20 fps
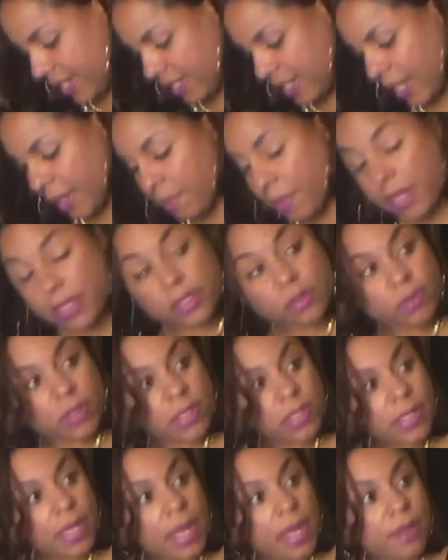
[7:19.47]
it tastes like
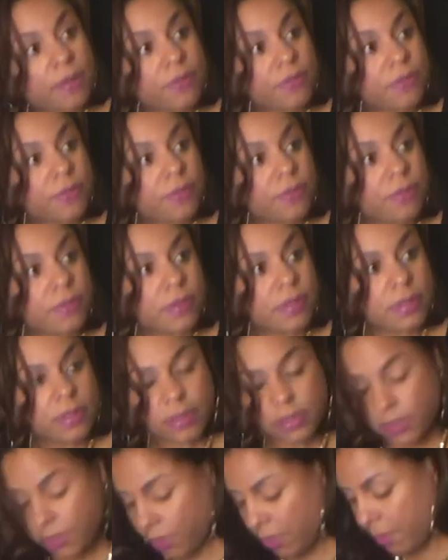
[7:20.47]
mozzarella, Cat.
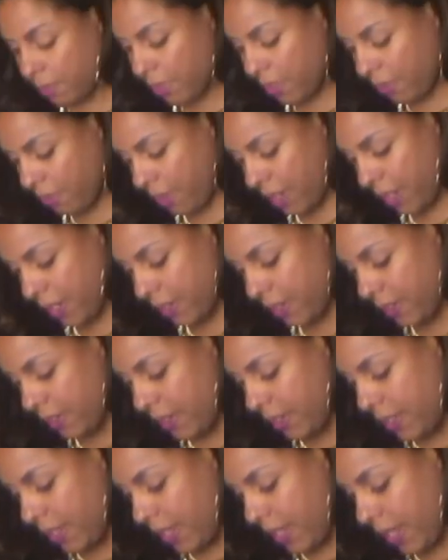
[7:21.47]
It's gonna be all right.
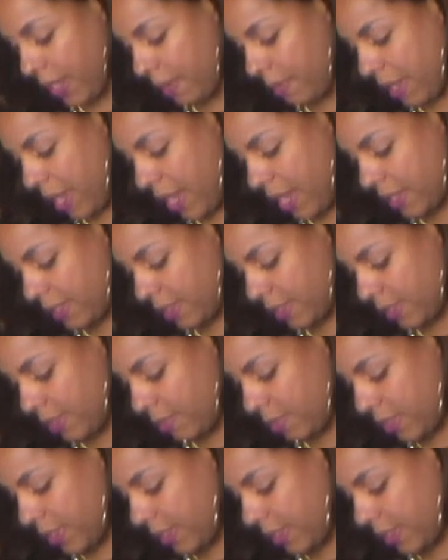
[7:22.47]
And add some